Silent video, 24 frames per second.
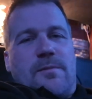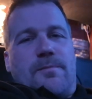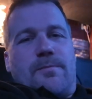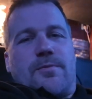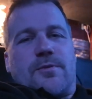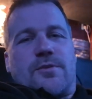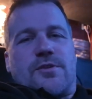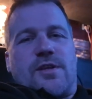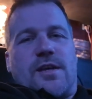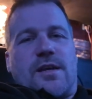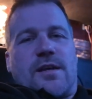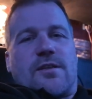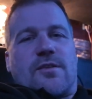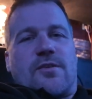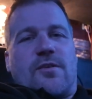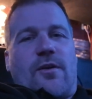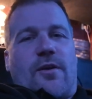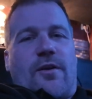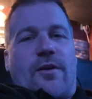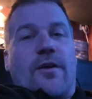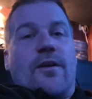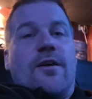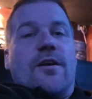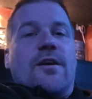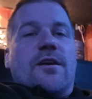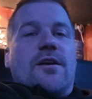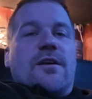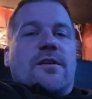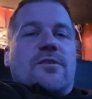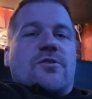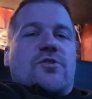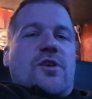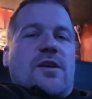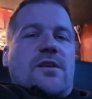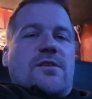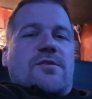projector,
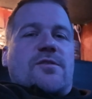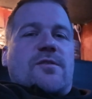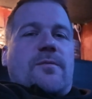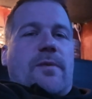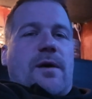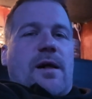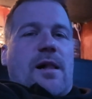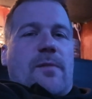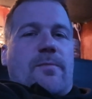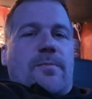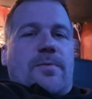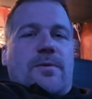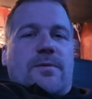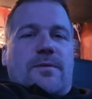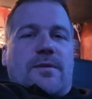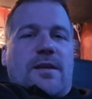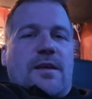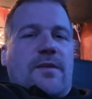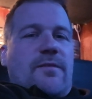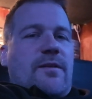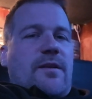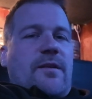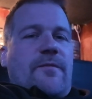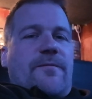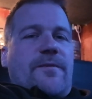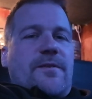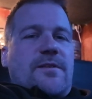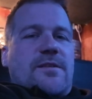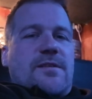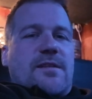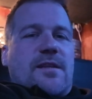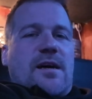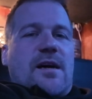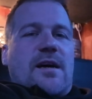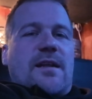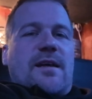change the bulb. Even if
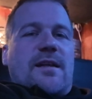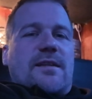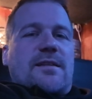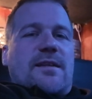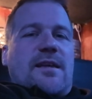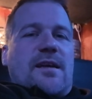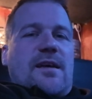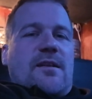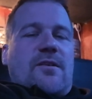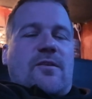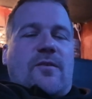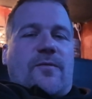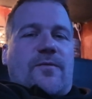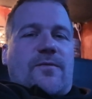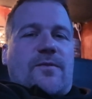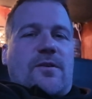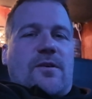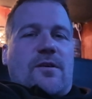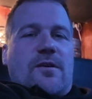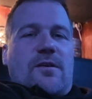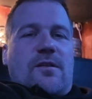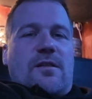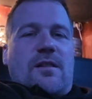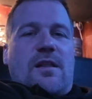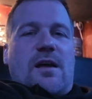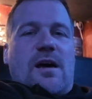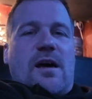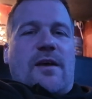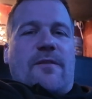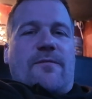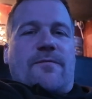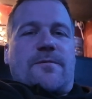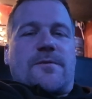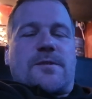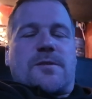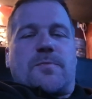it's not at the end of the
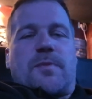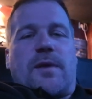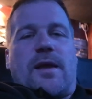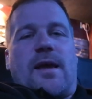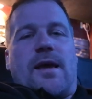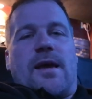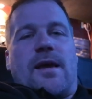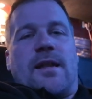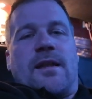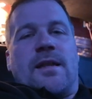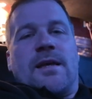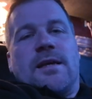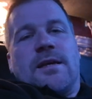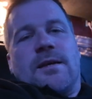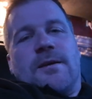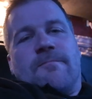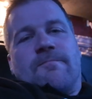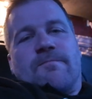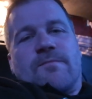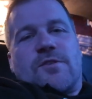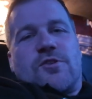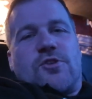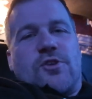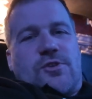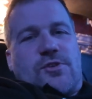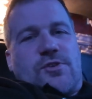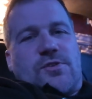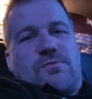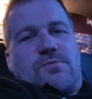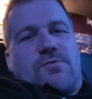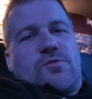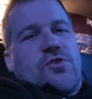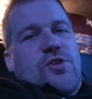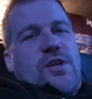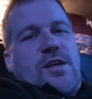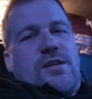lifespan, just
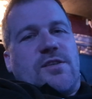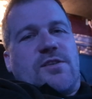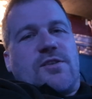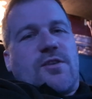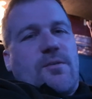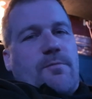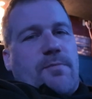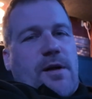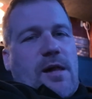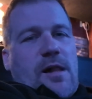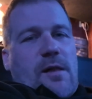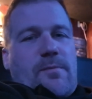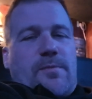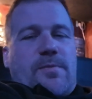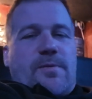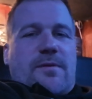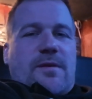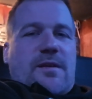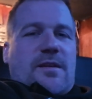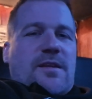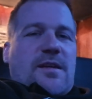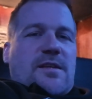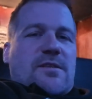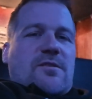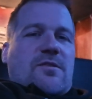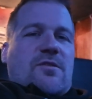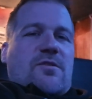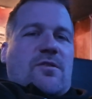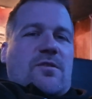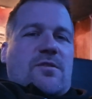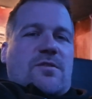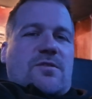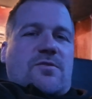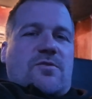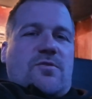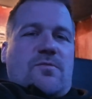change the bulb. It doesn't
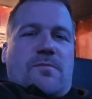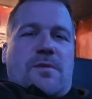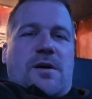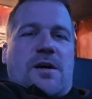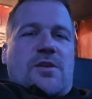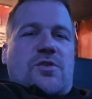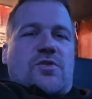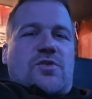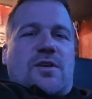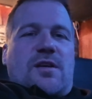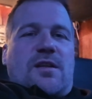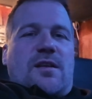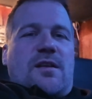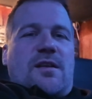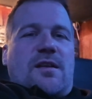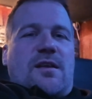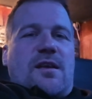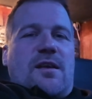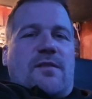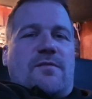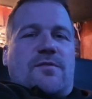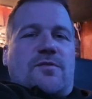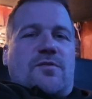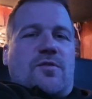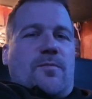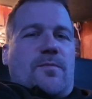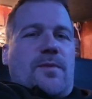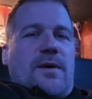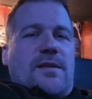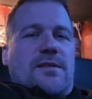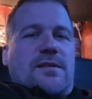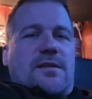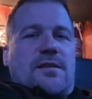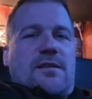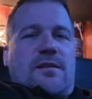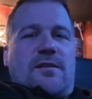cost too much, and it gives you
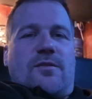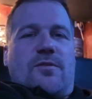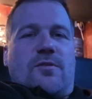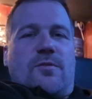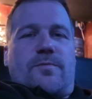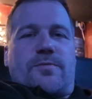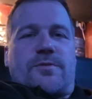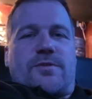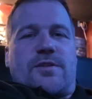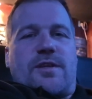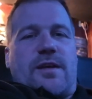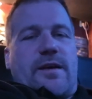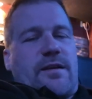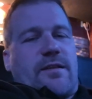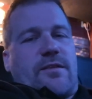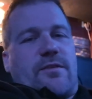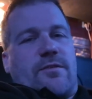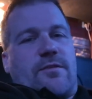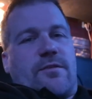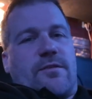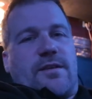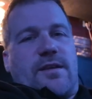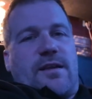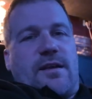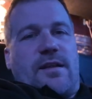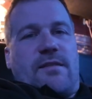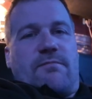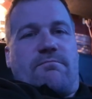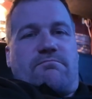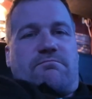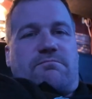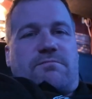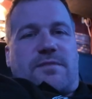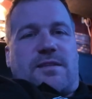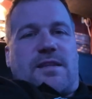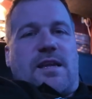basically a new projector.
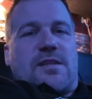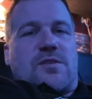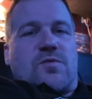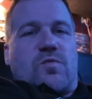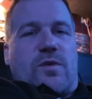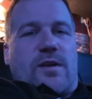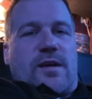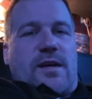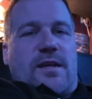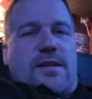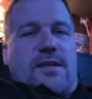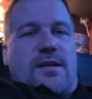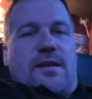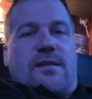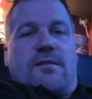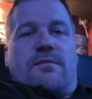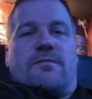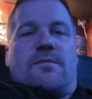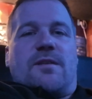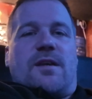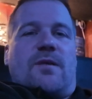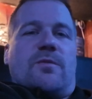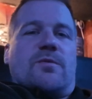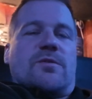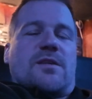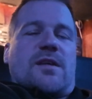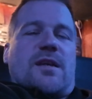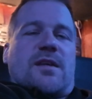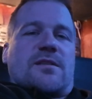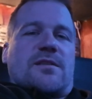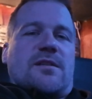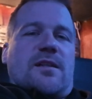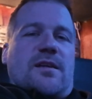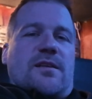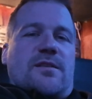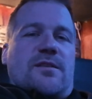Then that's what I did. It was
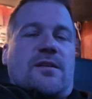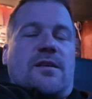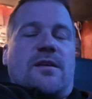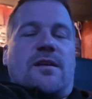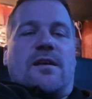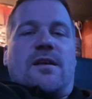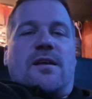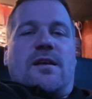excellent